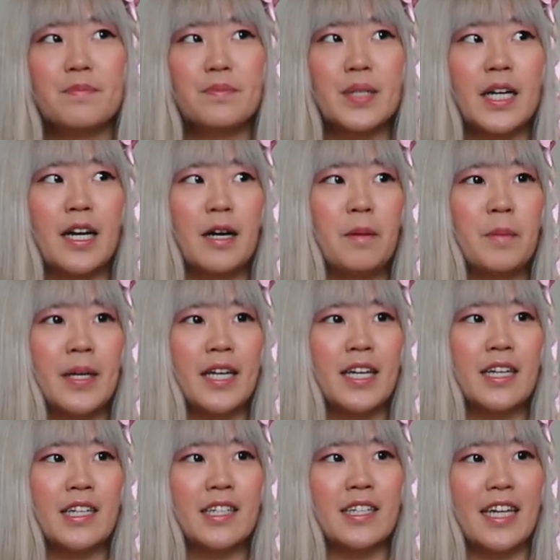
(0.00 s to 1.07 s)

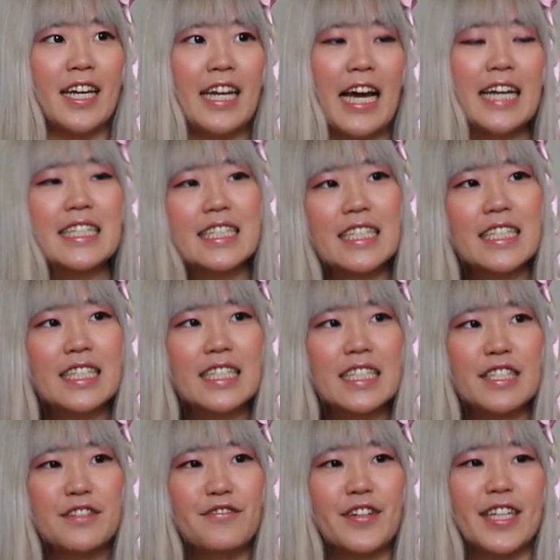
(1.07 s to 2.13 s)
becoming
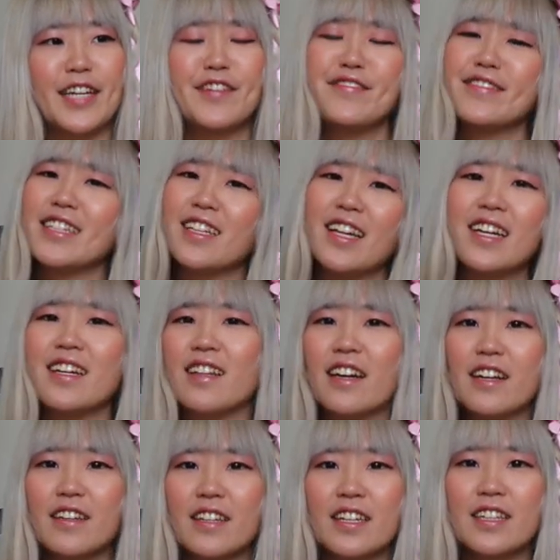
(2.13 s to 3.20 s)
inactive and I didn't really like a
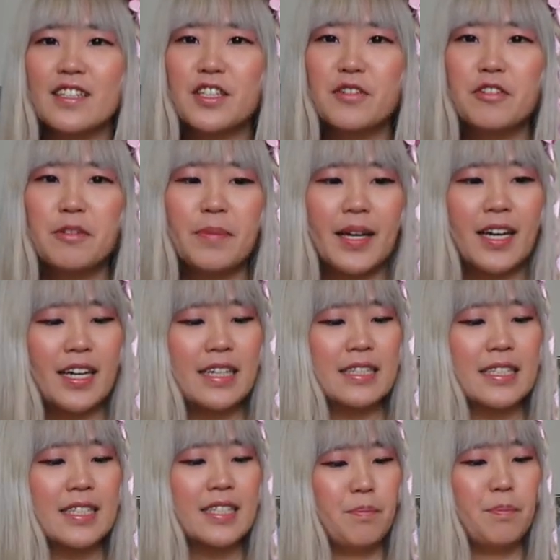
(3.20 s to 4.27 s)
lot of the newer
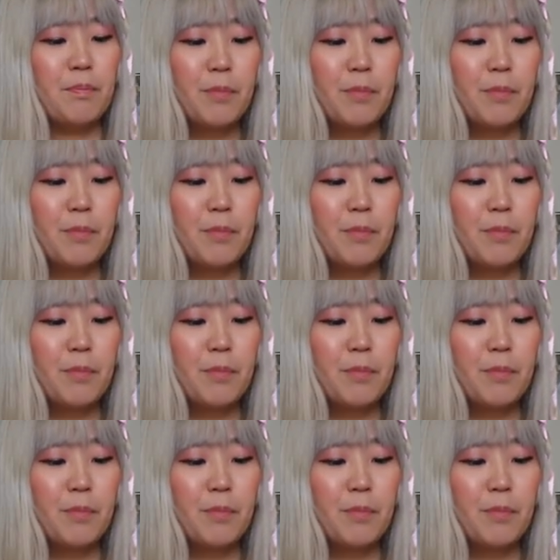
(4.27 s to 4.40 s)
bands.